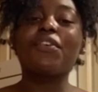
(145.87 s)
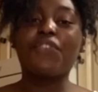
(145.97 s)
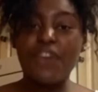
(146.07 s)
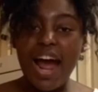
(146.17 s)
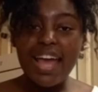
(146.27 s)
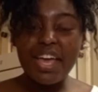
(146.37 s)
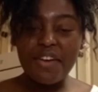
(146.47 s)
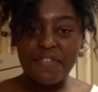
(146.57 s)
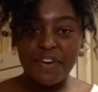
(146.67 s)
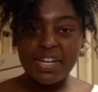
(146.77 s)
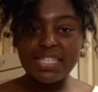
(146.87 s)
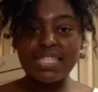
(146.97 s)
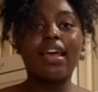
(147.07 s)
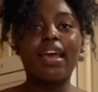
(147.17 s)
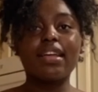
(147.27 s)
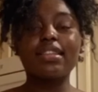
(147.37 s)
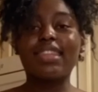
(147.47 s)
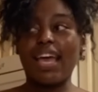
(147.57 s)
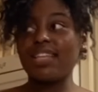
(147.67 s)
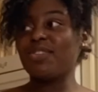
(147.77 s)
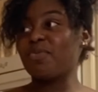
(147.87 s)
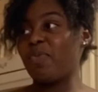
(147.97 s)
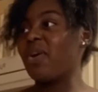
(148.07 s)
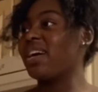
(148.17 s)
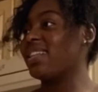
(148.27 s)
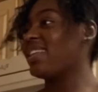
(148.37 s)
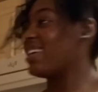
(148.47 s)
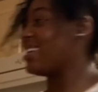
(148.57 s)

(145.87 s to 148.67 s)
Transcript: fry it first and then you boil it,